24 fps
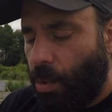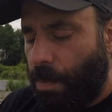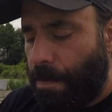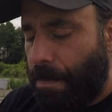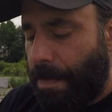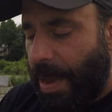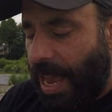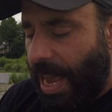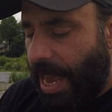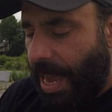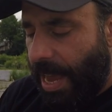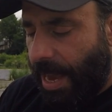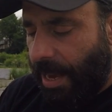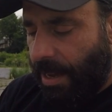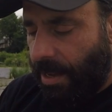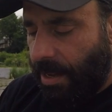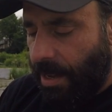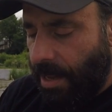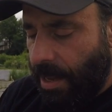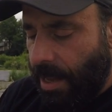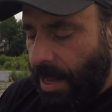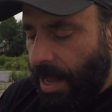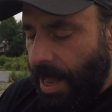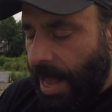being
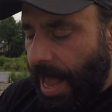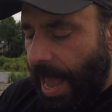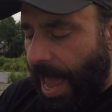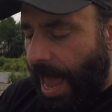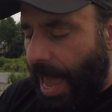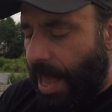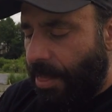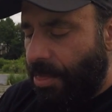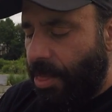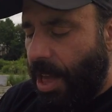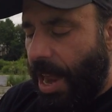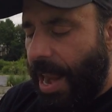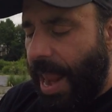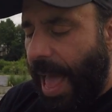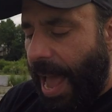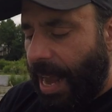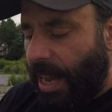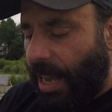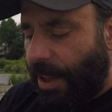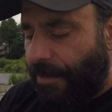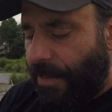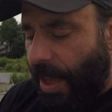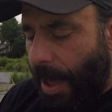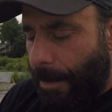and the
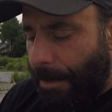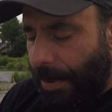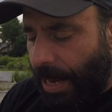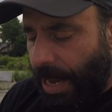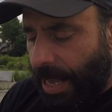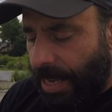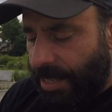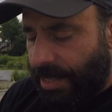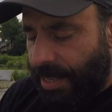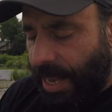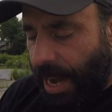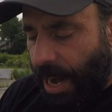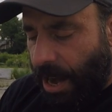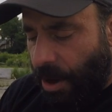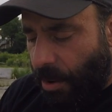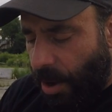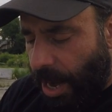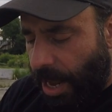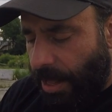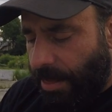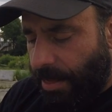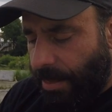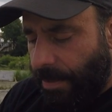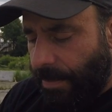lack of happiness
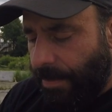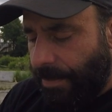therein.